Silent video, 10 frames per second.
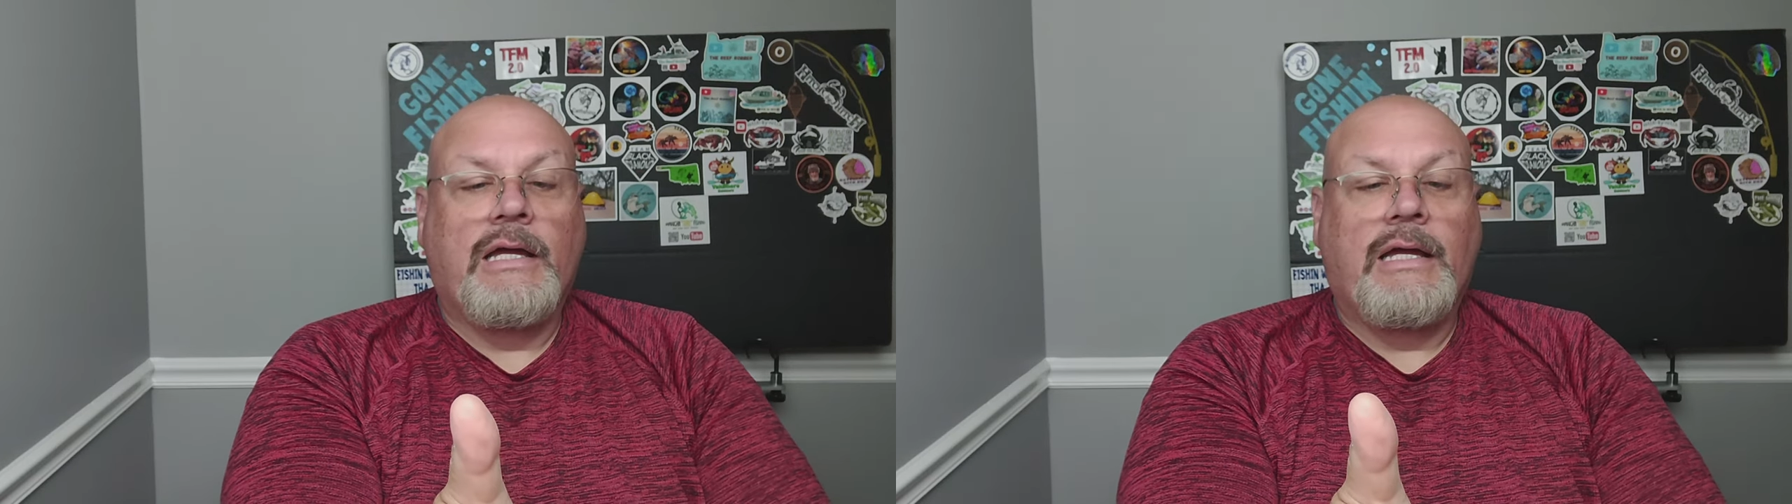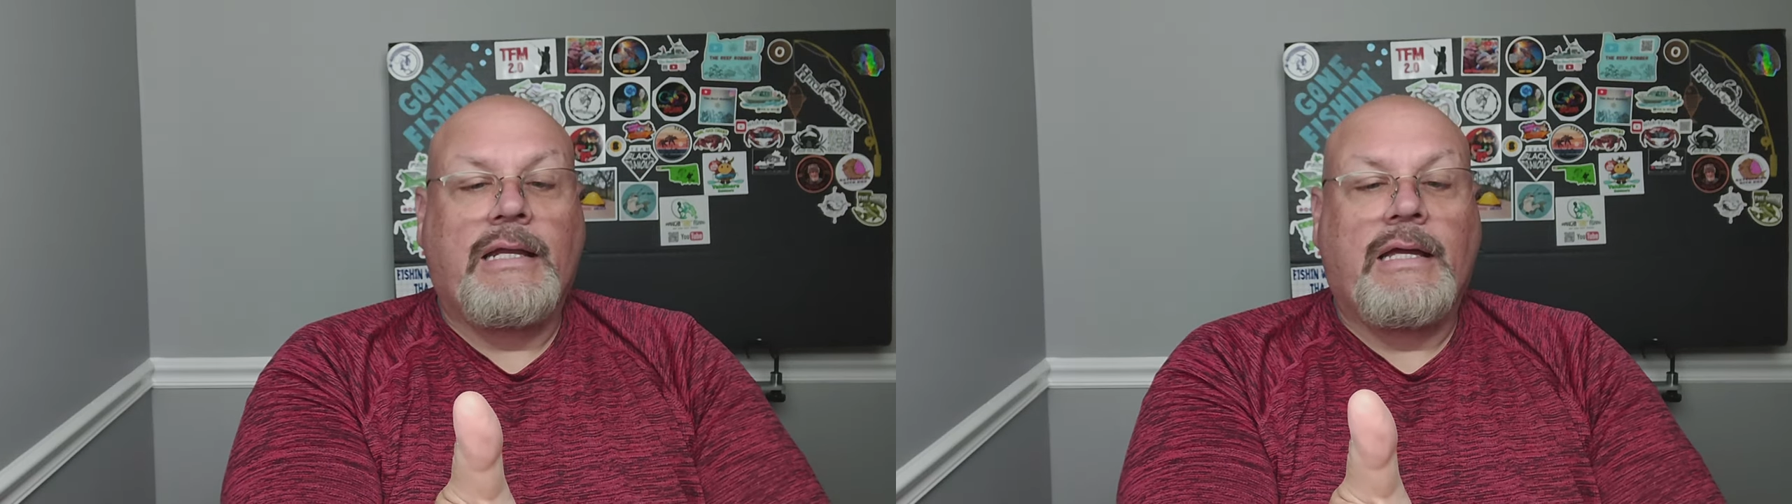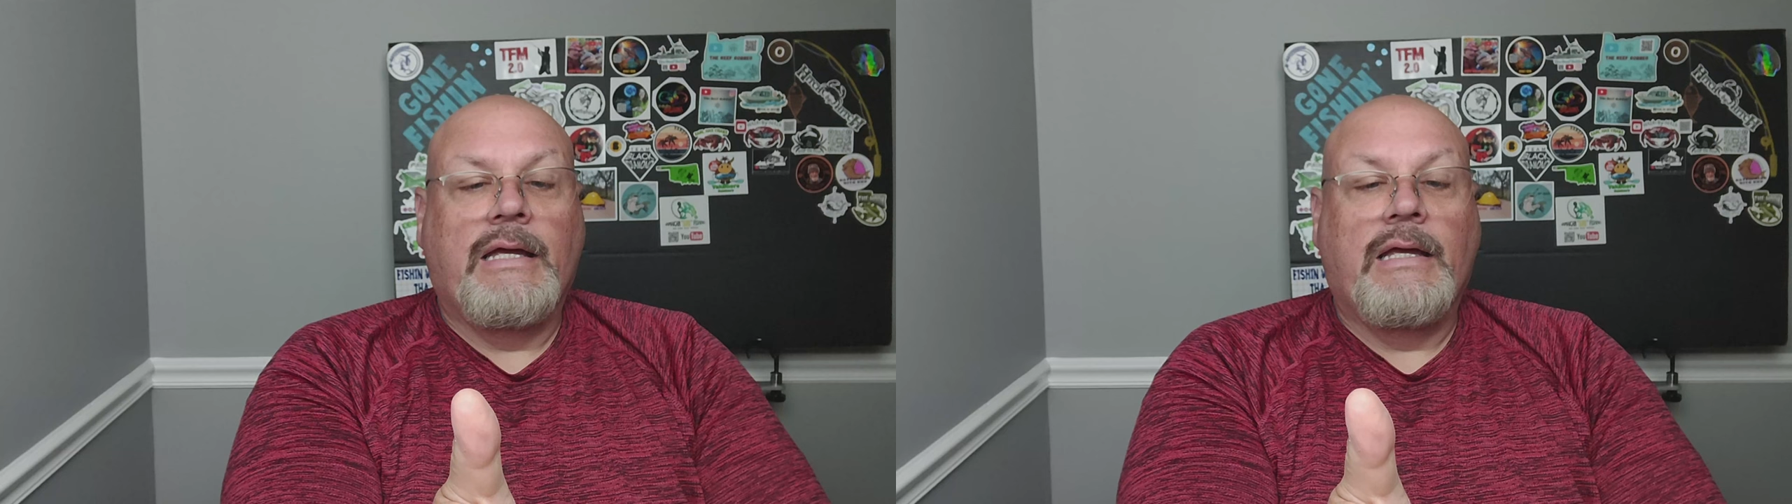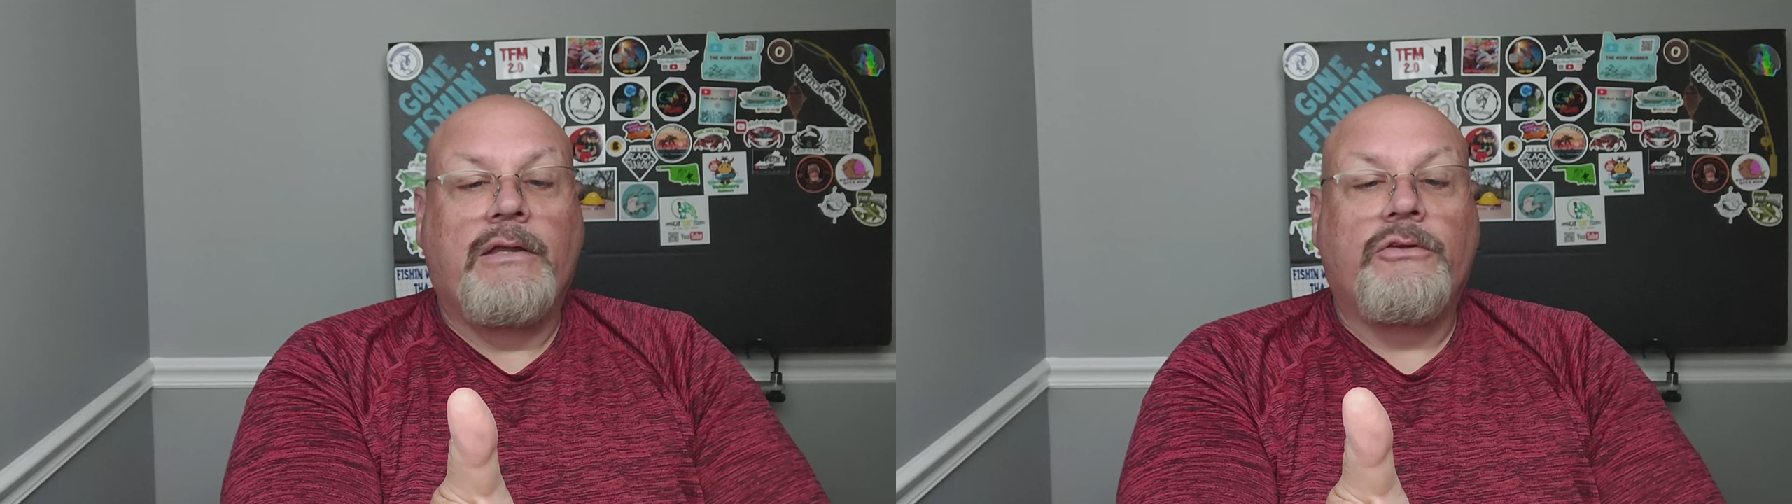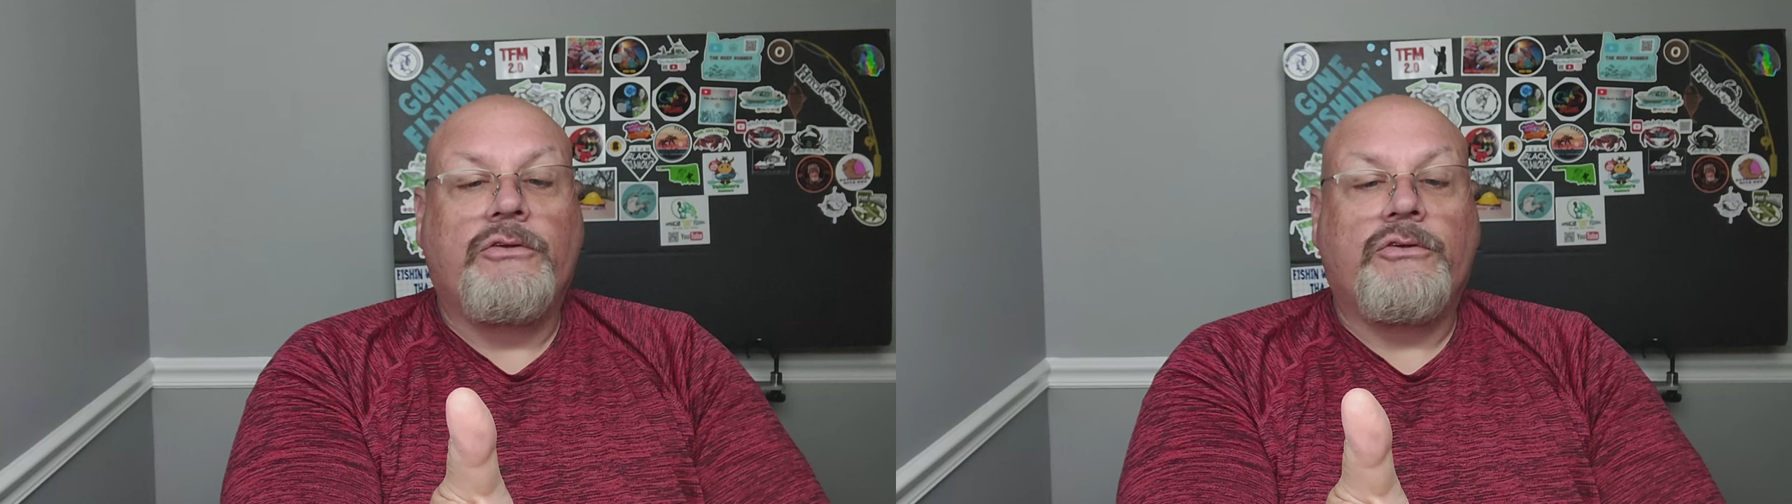It
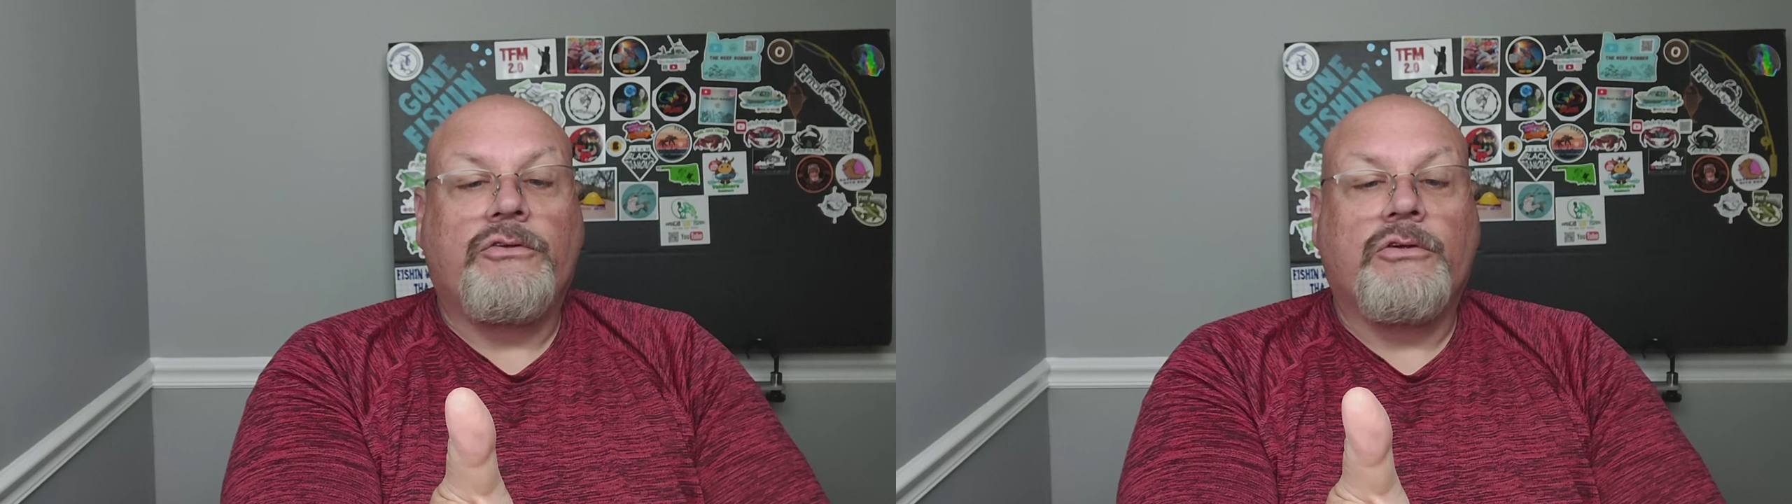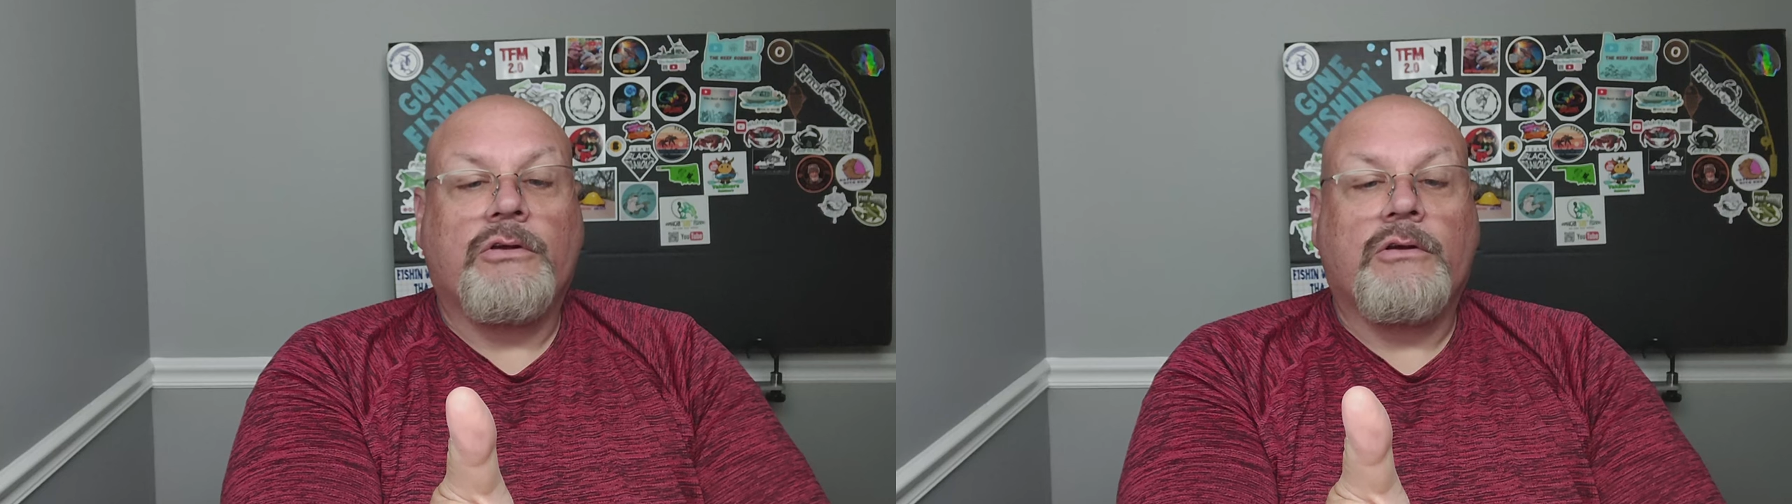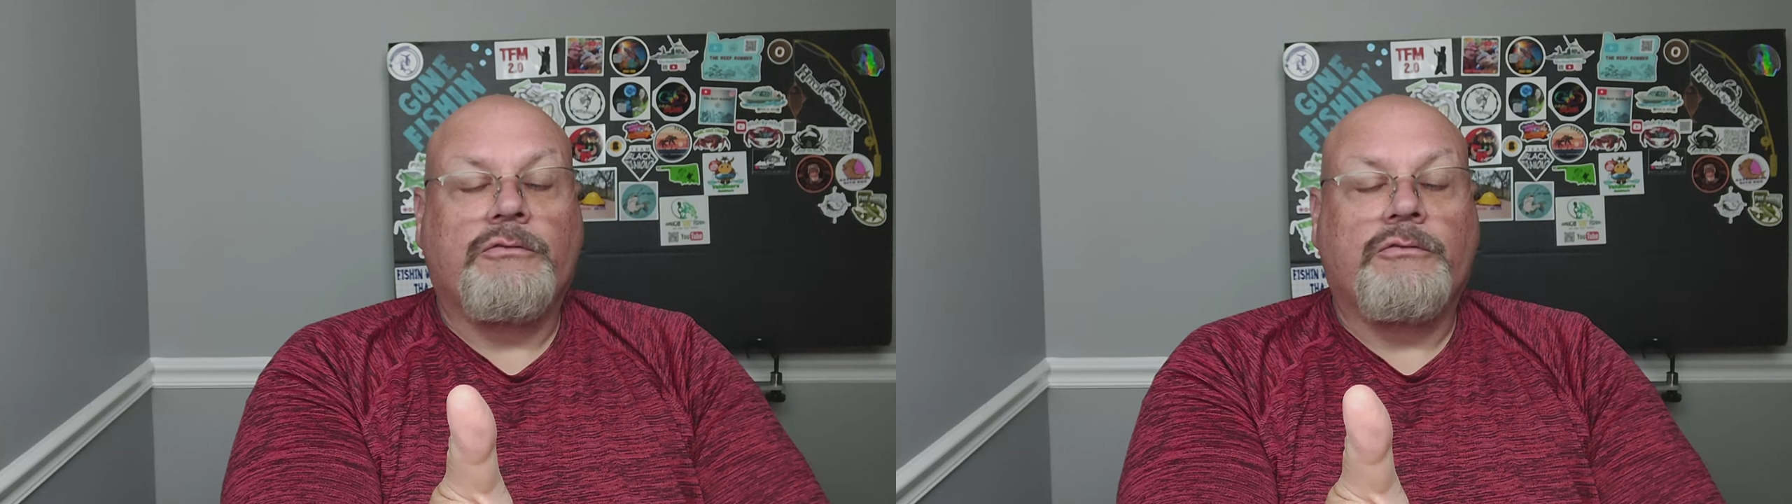is